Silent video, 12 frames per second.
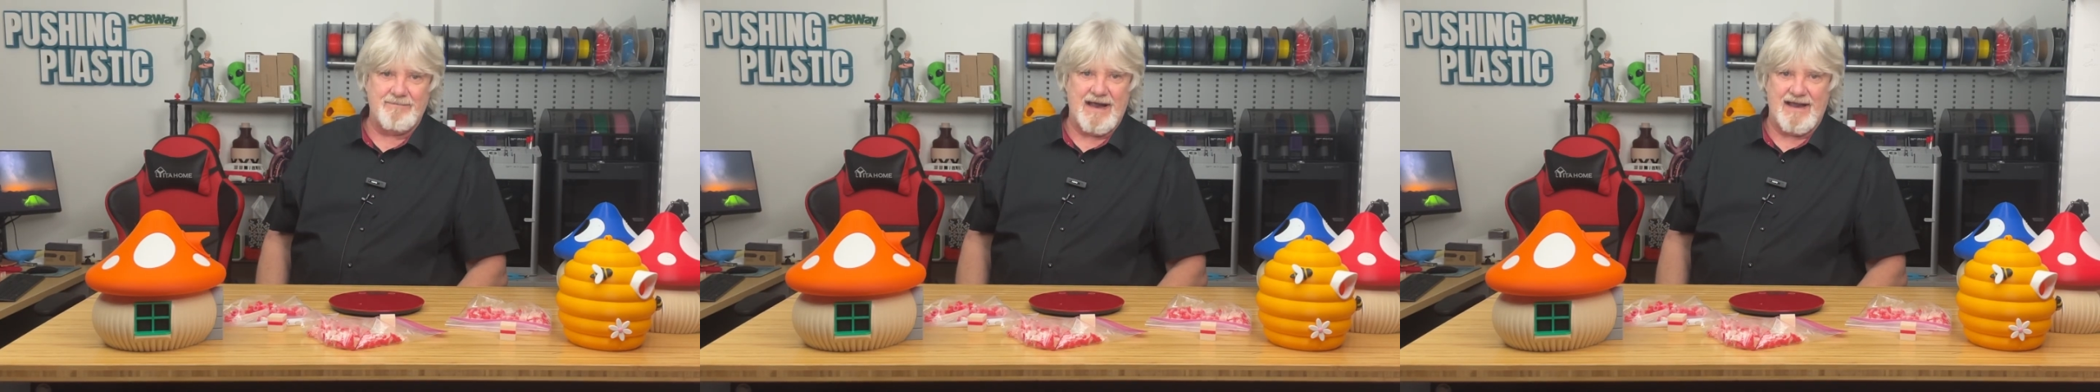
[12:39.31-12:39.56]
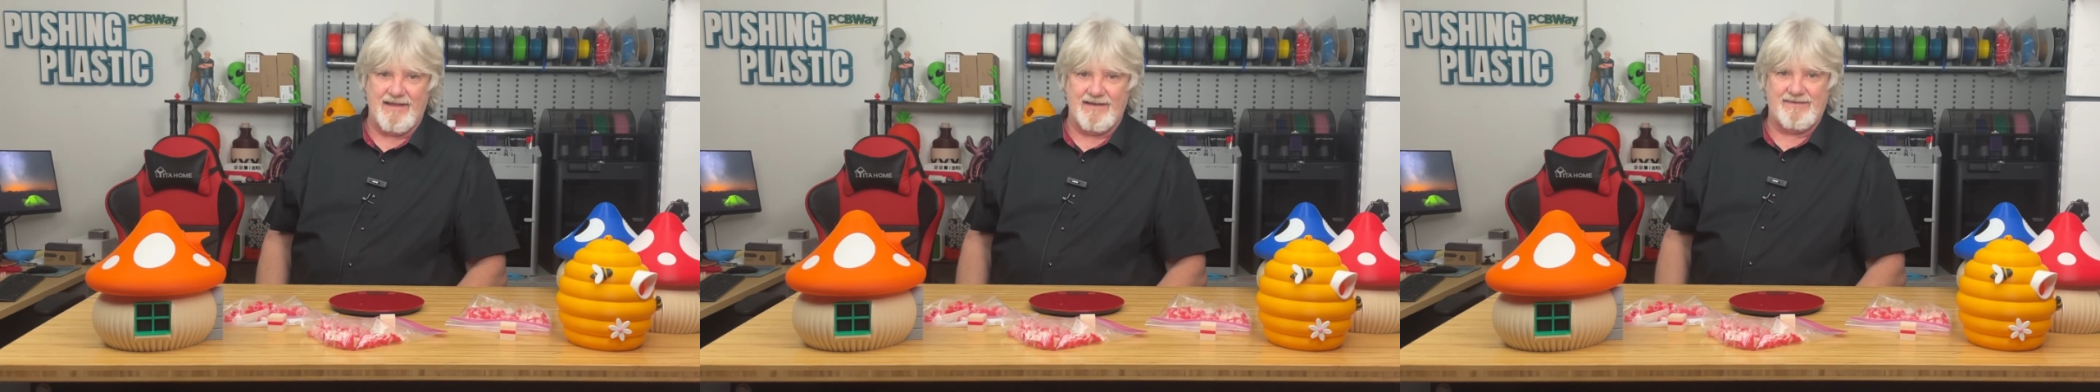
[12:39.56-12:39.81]

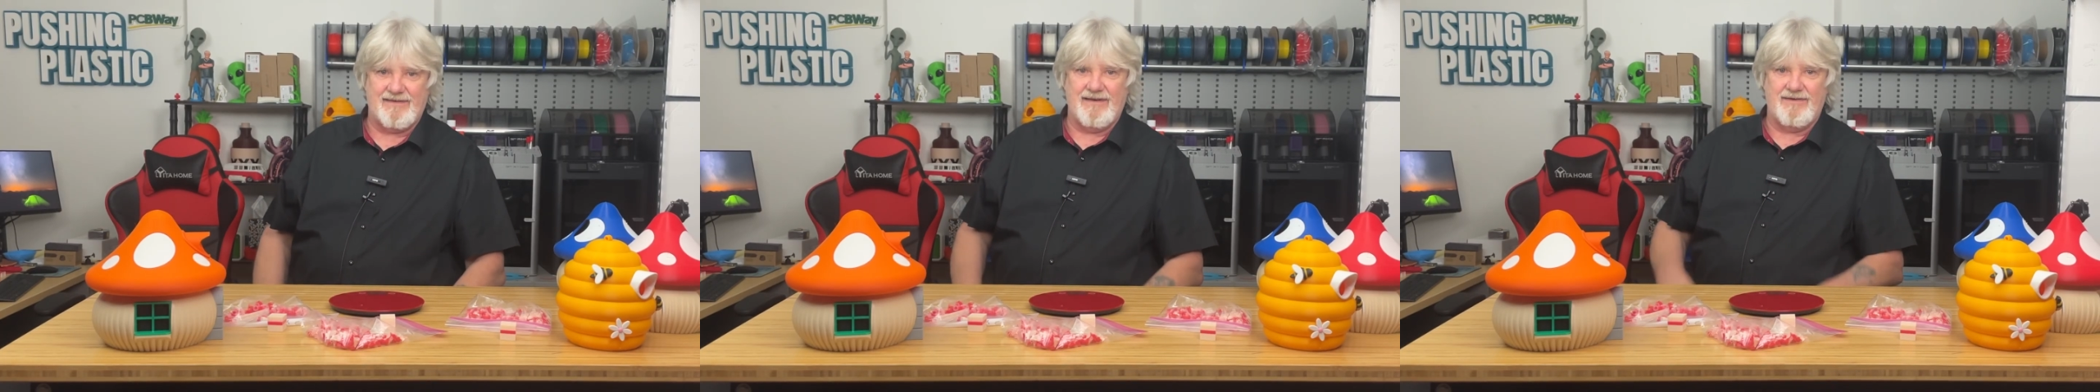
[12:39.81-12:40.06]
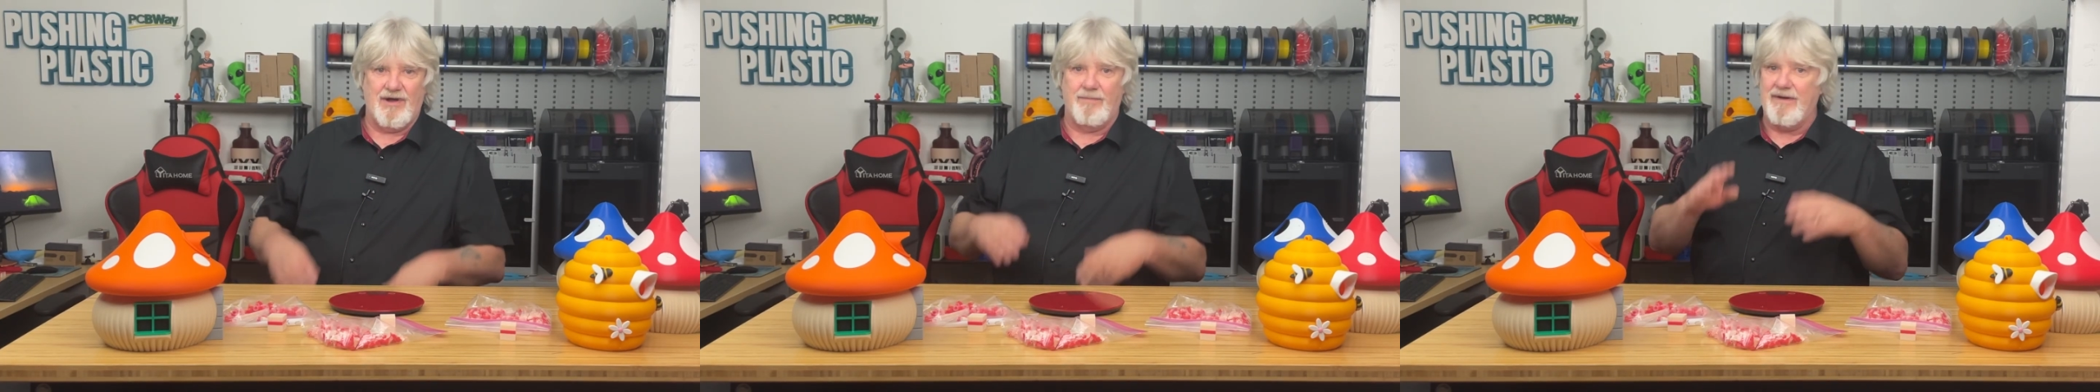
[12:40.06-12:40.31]
balance.
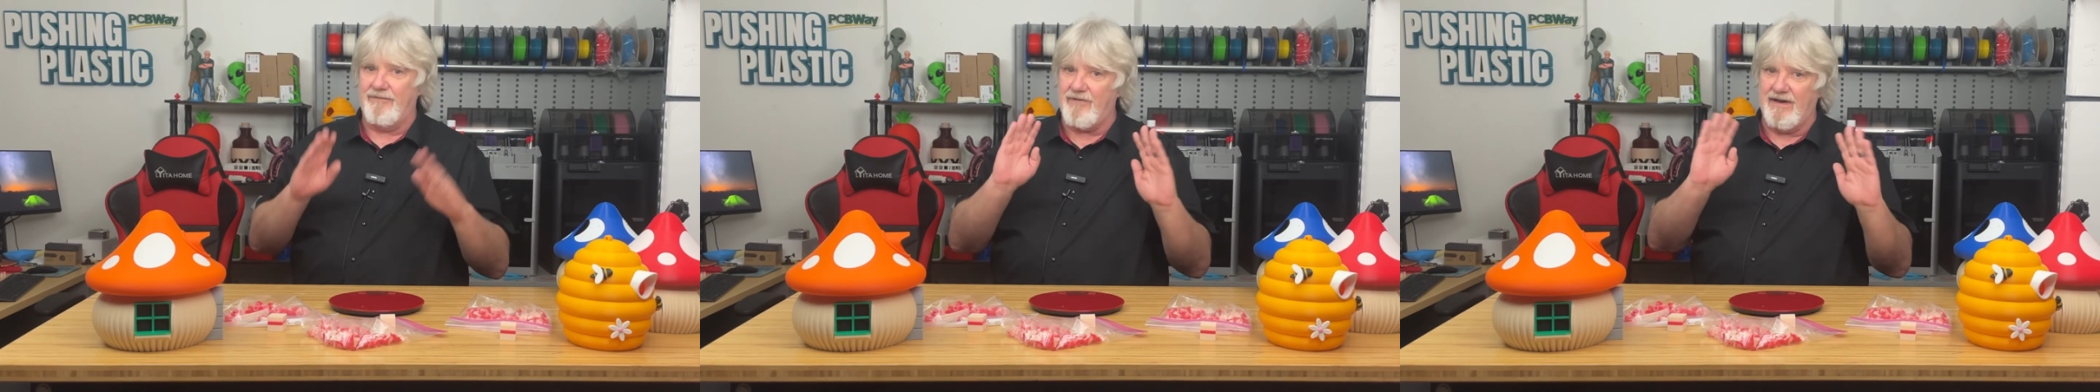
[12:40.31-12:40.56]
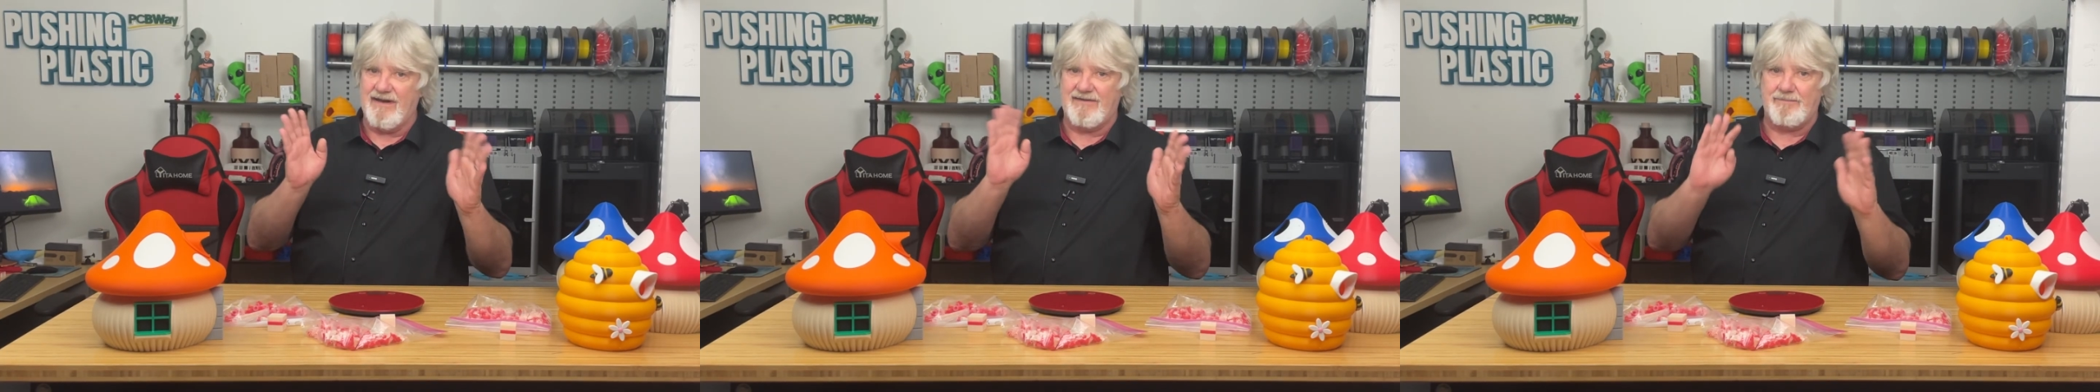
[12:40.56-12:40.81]
Don't be
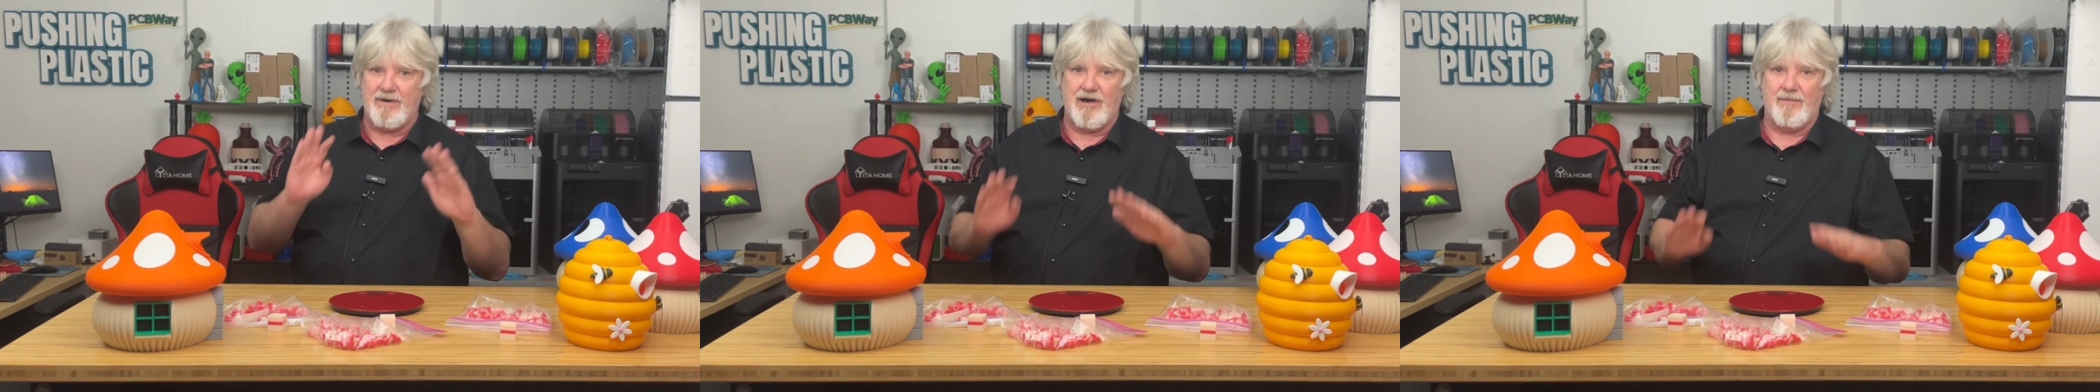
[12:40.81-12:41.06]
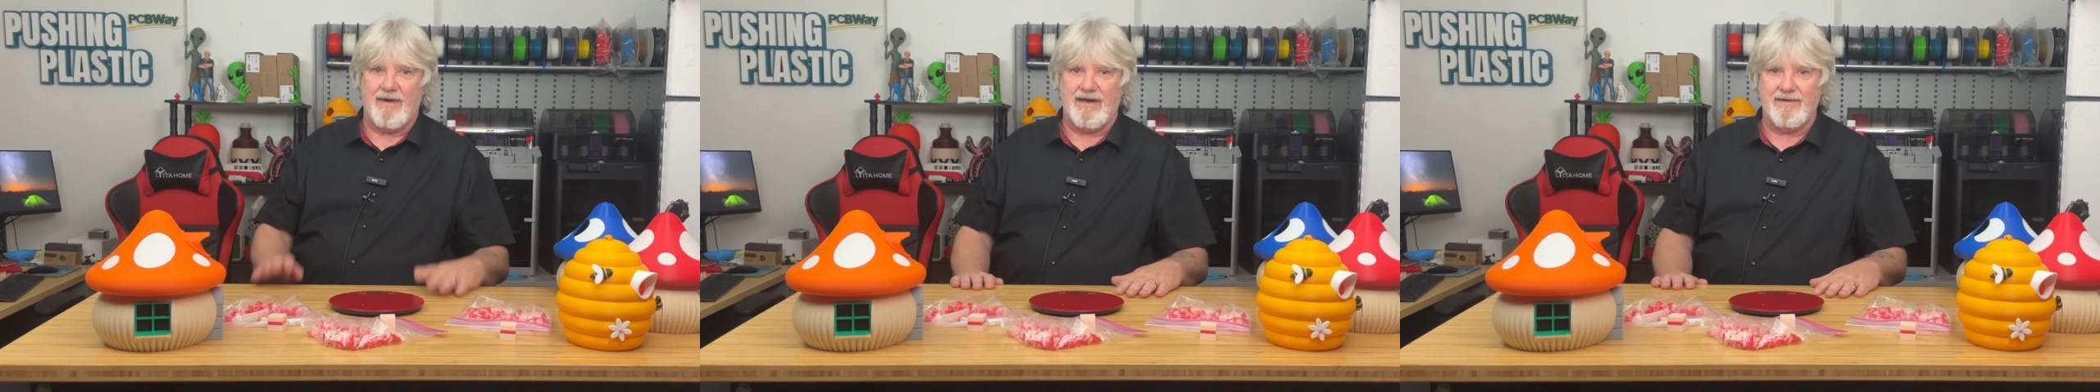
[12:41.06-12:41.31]
afraid to
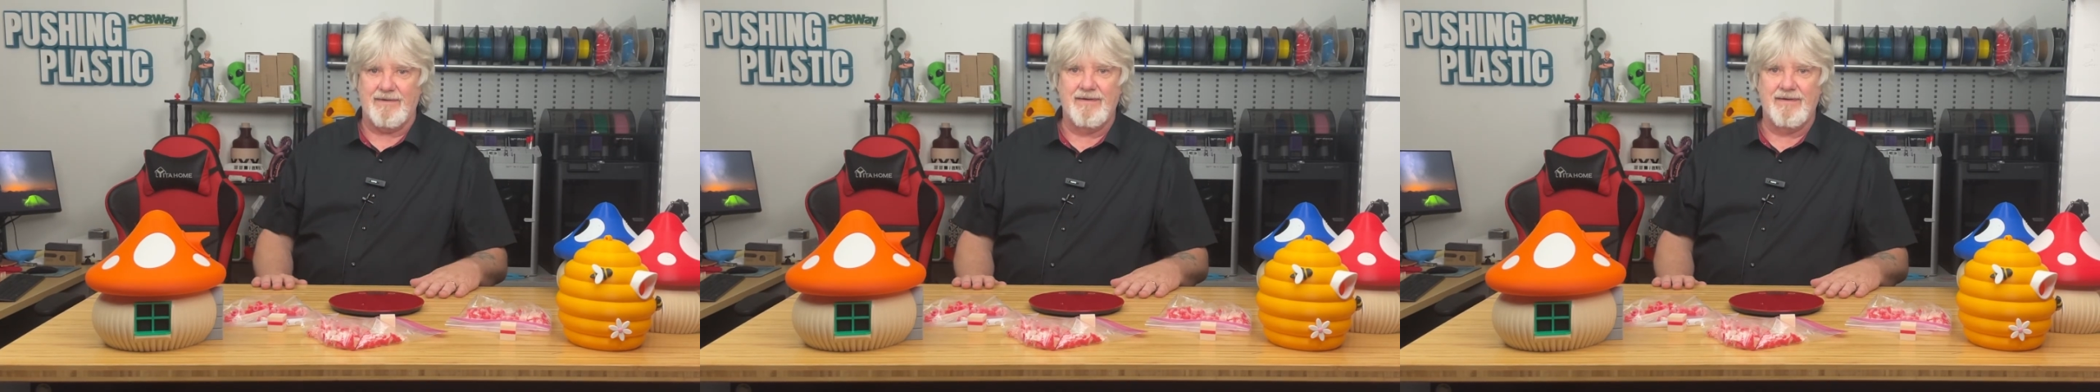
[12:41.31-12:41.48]
experiment.